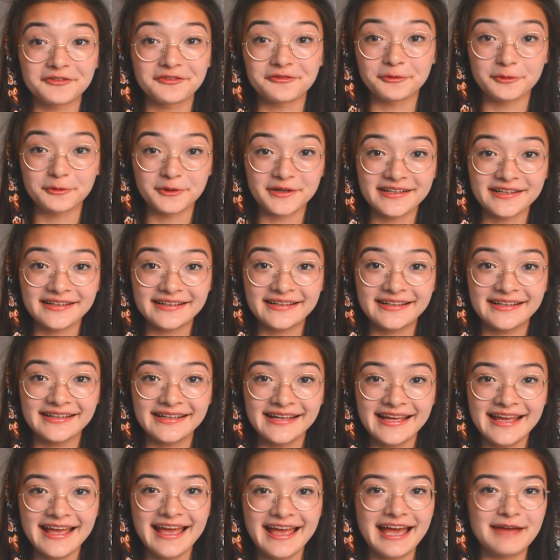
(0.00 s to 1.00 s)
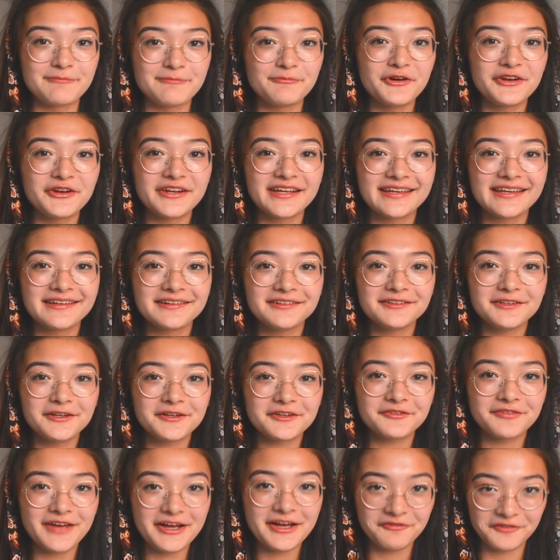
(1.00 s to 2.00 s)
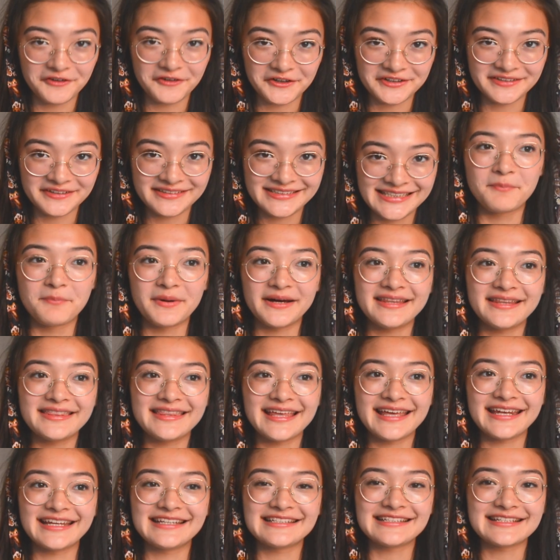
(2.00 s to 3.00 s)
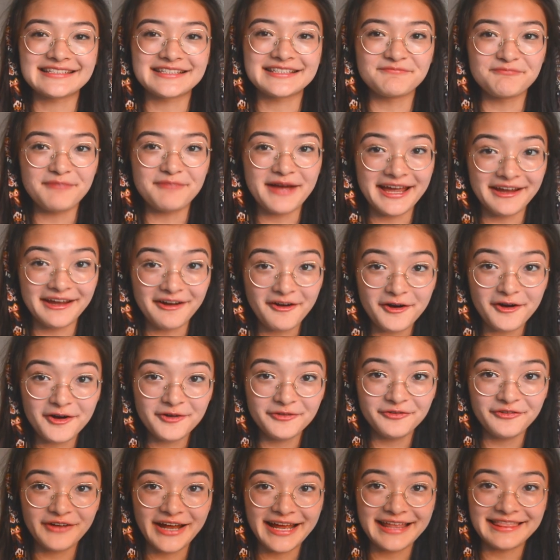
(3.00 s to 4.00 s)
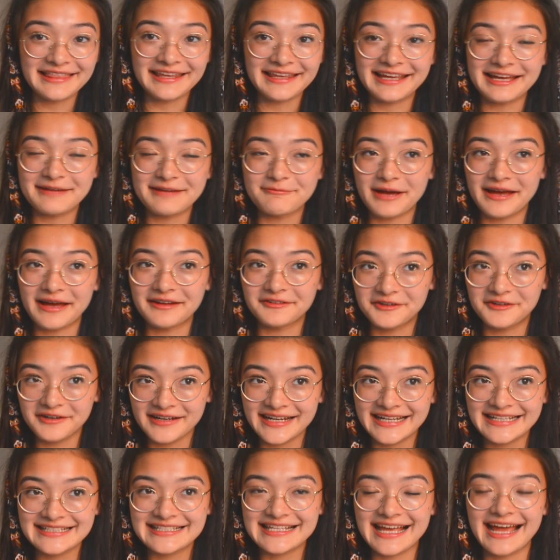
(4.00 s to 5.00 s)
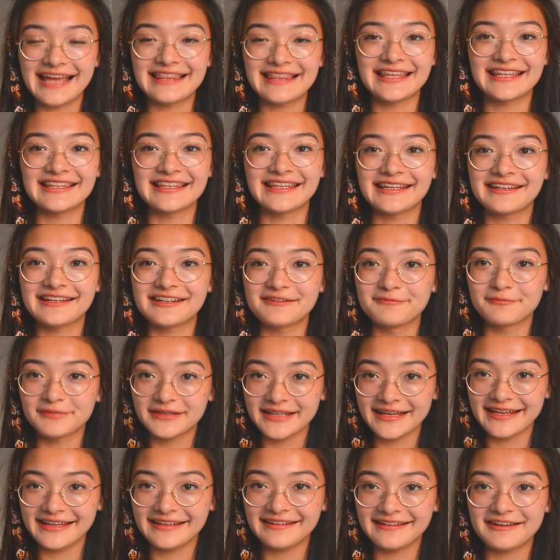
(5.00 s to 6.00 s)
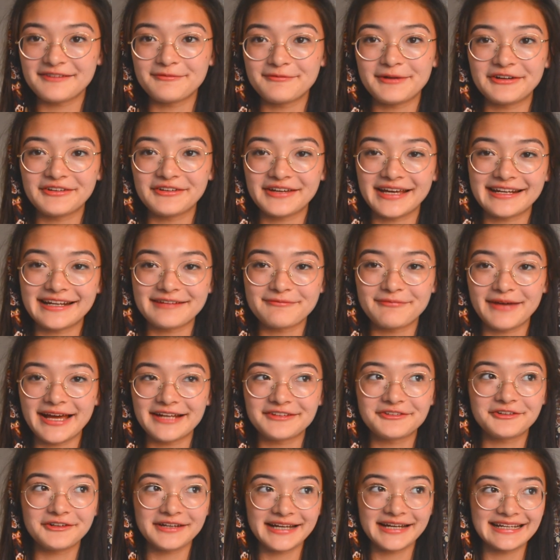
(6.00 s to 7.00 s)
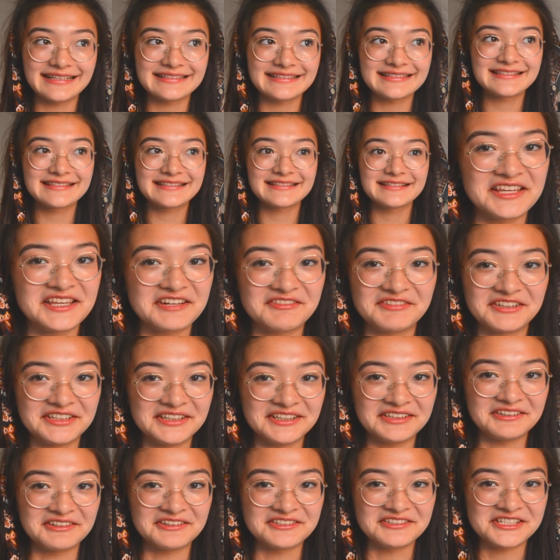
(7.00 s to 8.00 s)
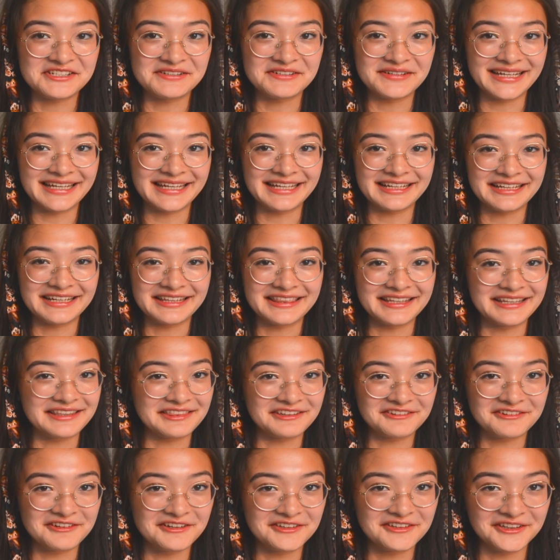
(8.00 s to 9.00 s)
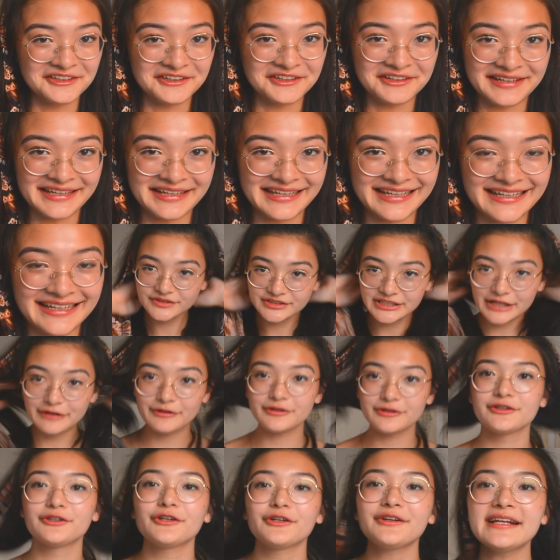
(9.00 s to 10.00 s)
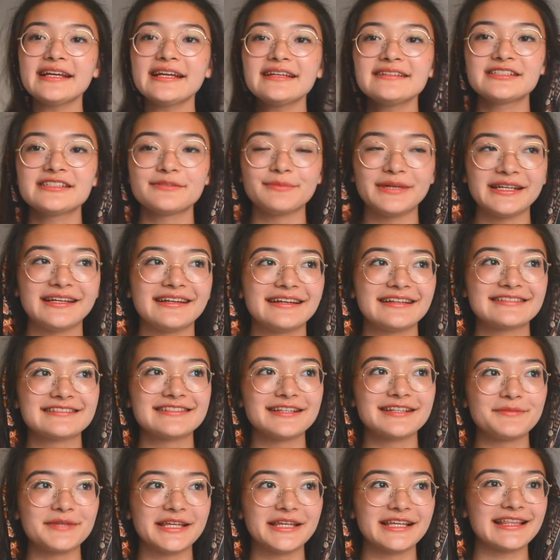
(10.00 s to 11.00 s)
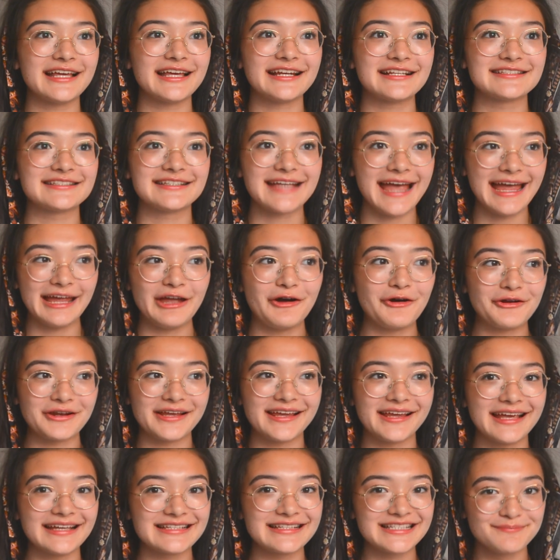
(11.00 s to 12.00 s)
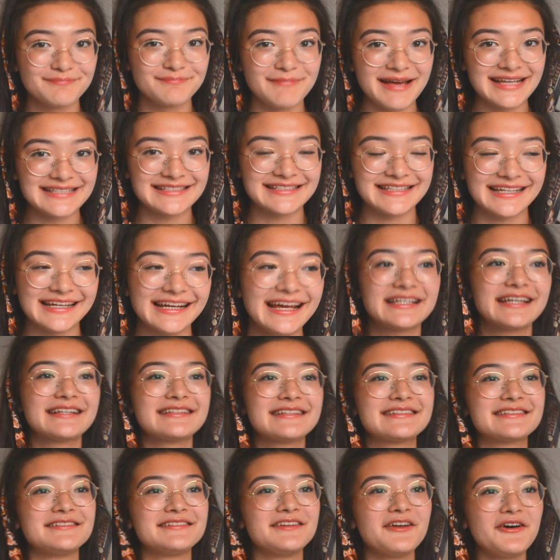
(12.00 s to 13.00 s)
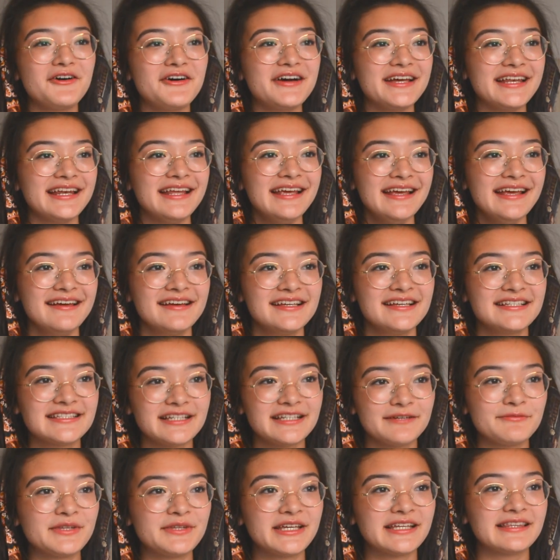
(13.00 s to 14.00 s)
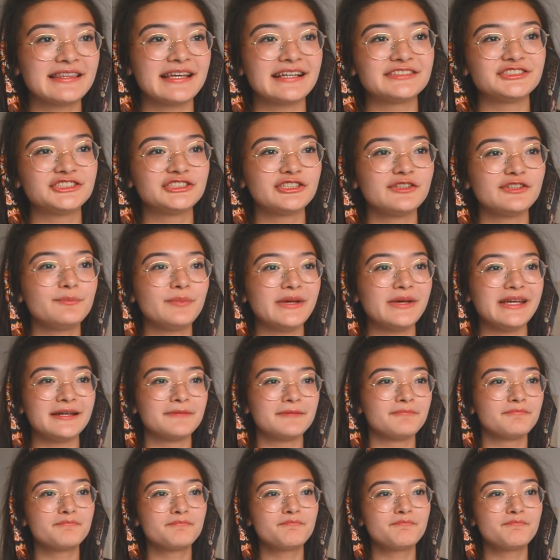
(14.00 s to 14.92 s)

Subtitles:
of work and putting in a lot of effort, but then it doesn't pay off and they get bad grades, and then they complain about getting bad grades. They're really not doing anything, they're not learning. So learning to me is something that is chaotic, it's messy, it is not something that should be